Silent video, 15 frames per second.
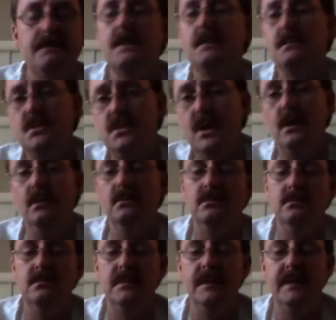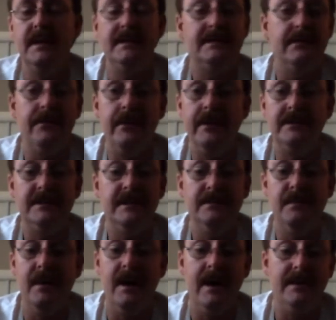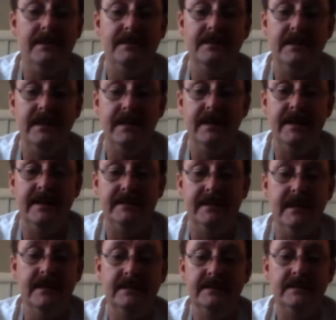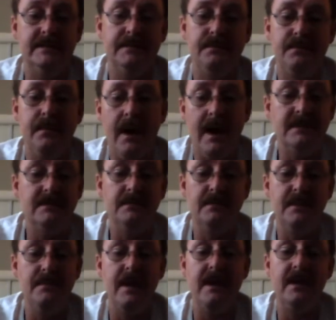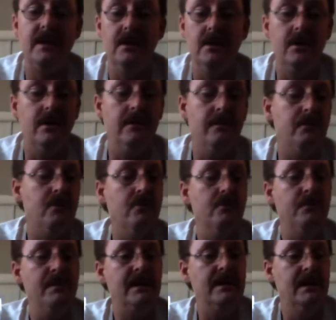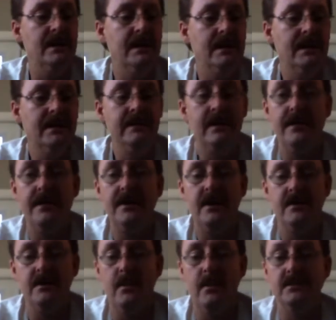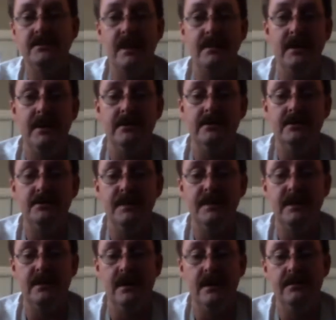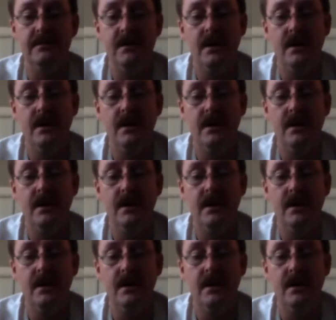So it's a very cheap mod. It does possibly make a little improvement. Nothing on the multimeter to speak of.